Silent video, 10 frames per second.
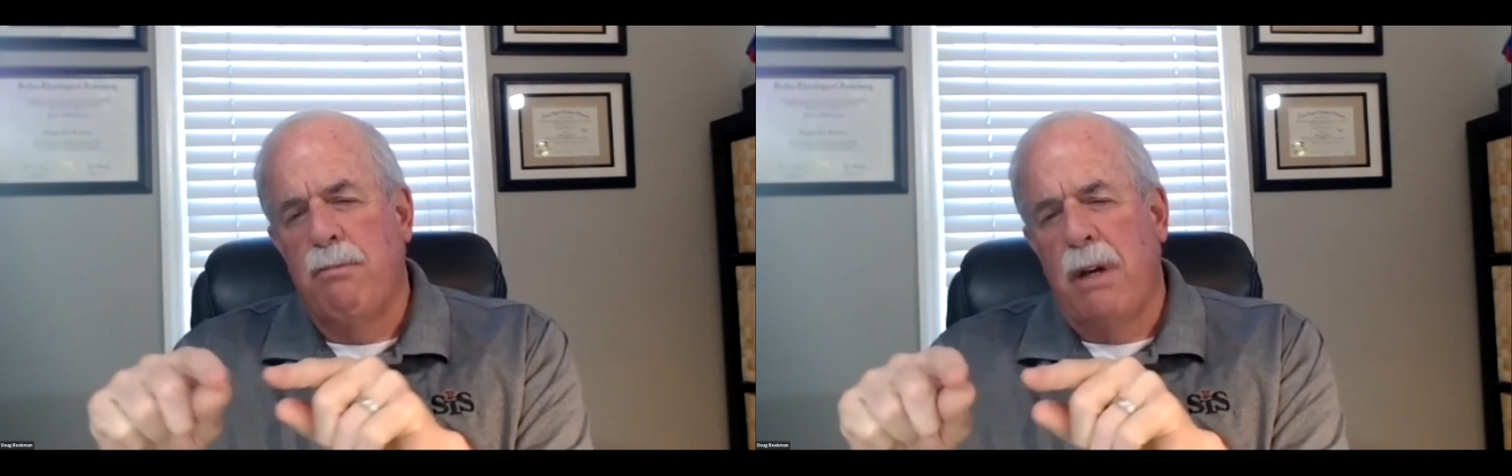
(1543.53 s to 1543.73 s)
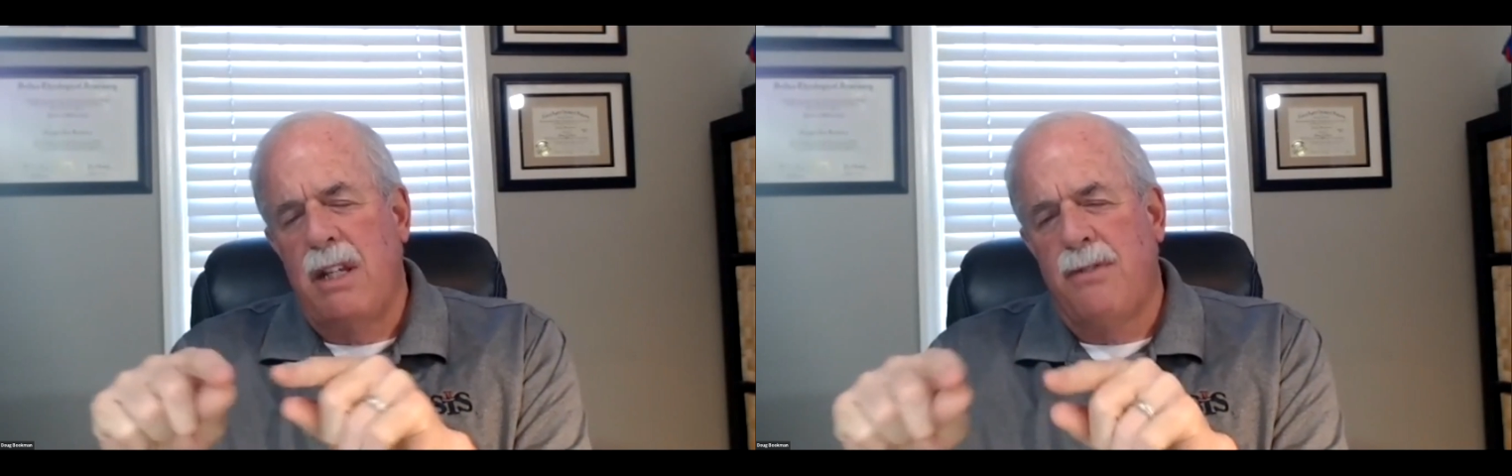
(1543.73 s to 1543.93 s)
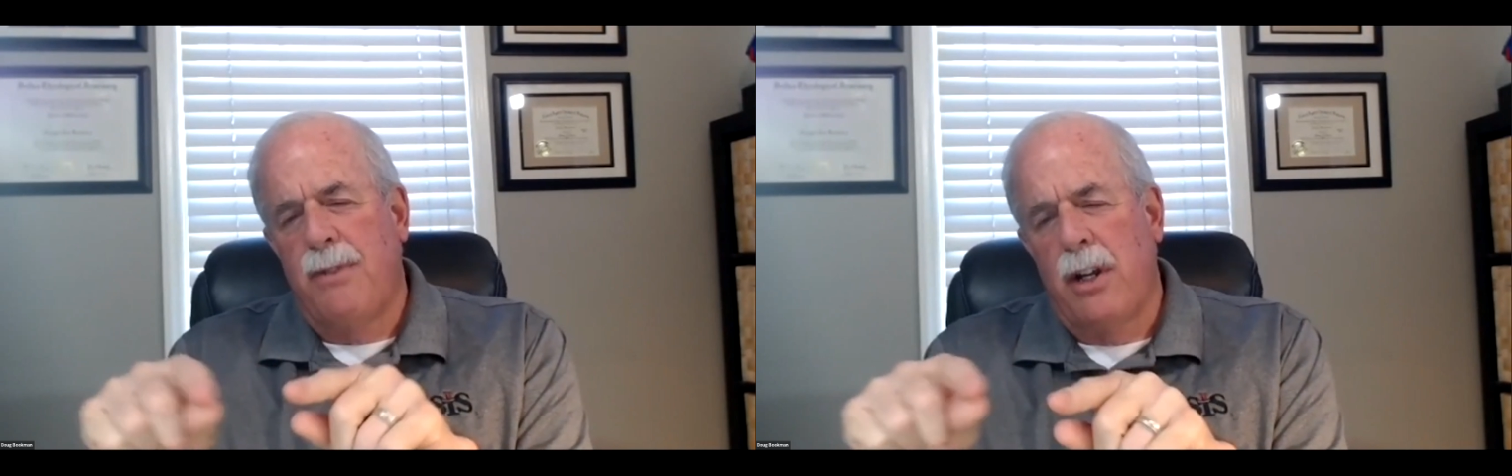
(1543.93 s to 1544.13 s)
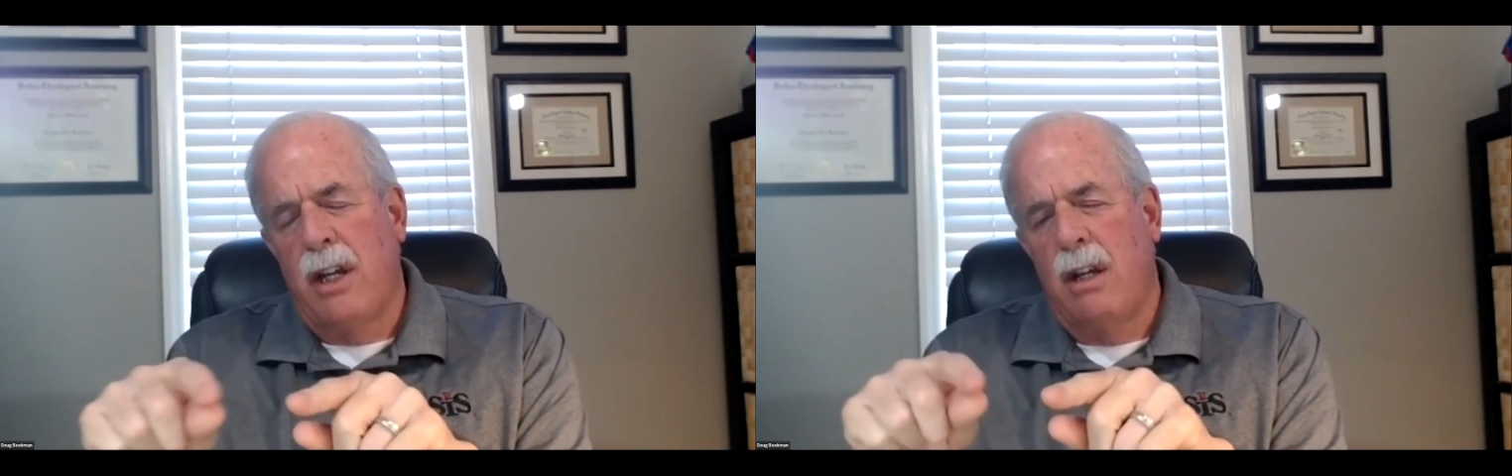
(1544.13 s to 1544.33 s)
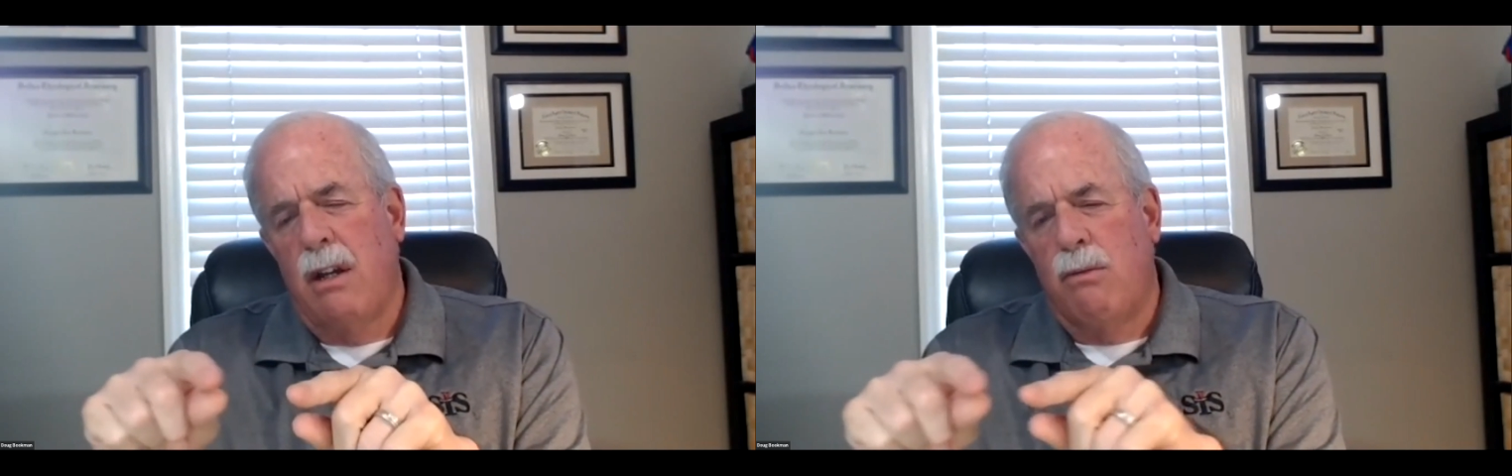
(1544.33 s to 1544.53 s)
but he's
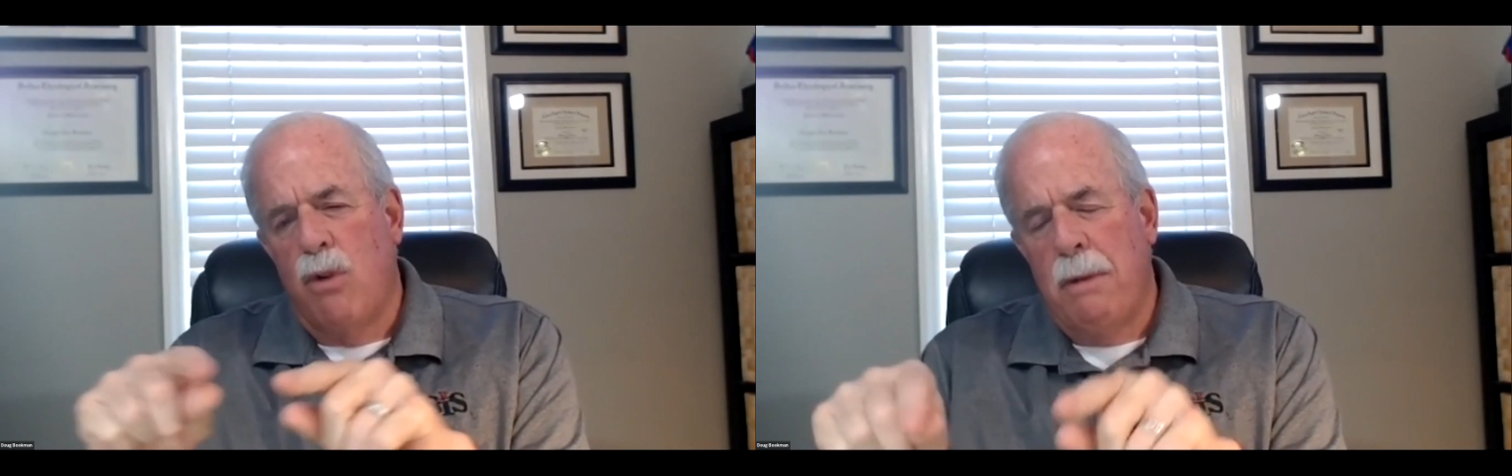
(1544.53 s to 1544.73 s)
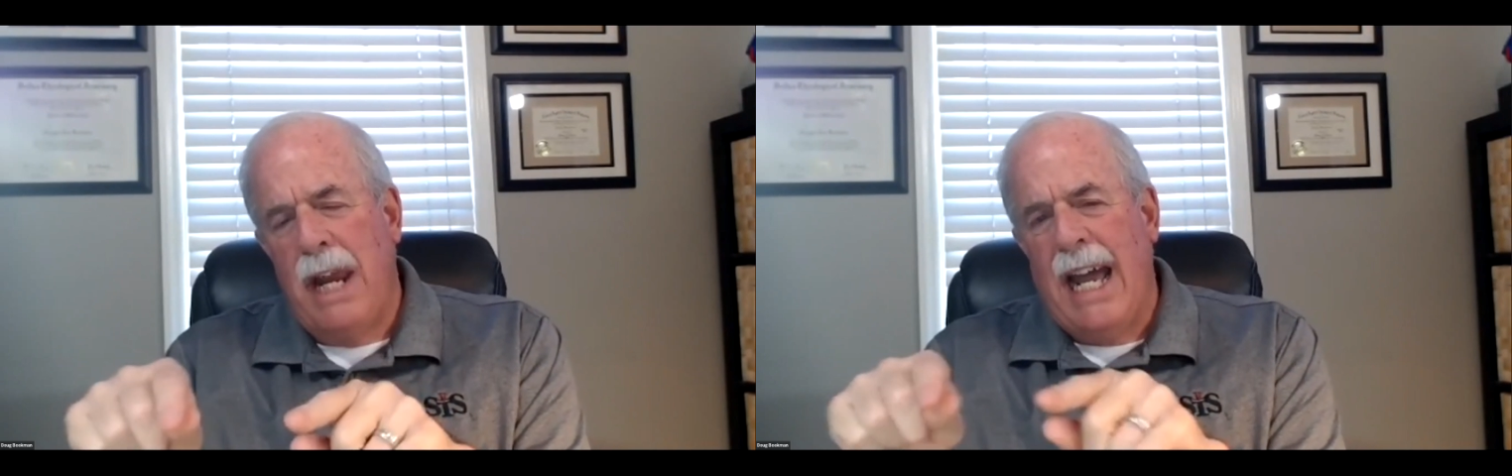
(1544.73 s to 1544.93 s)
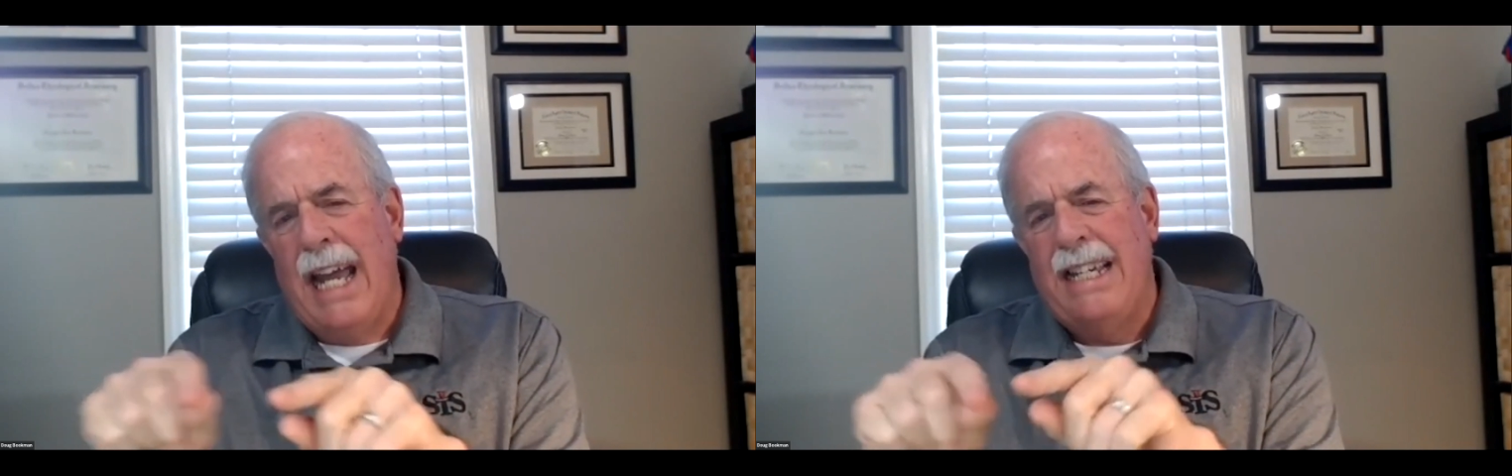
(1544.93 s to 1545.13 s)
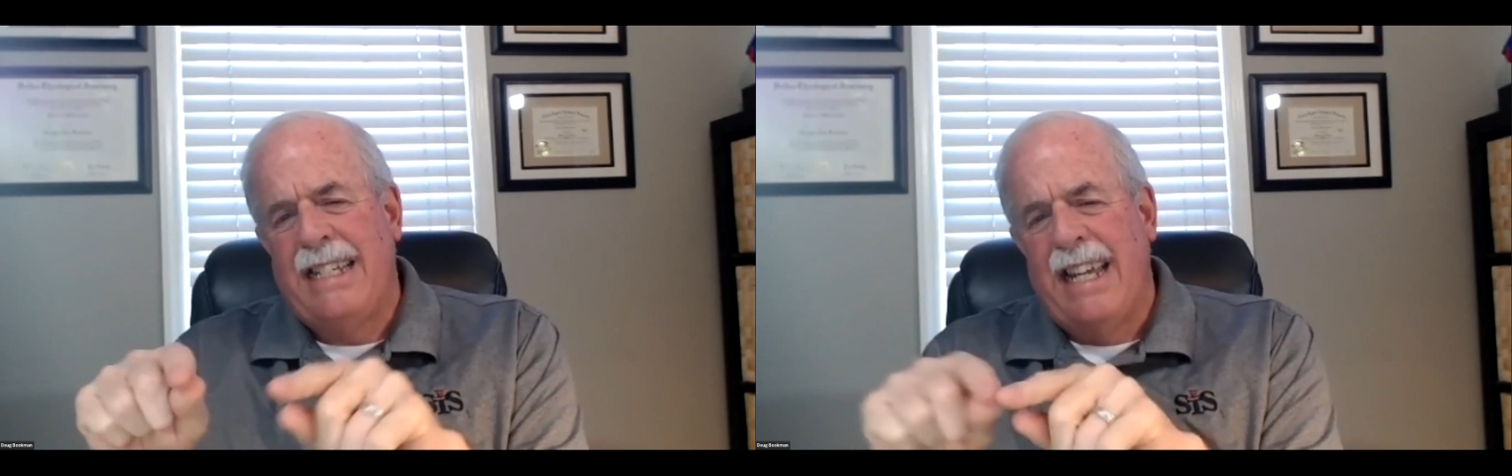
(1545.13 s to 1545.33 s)
very Romanized,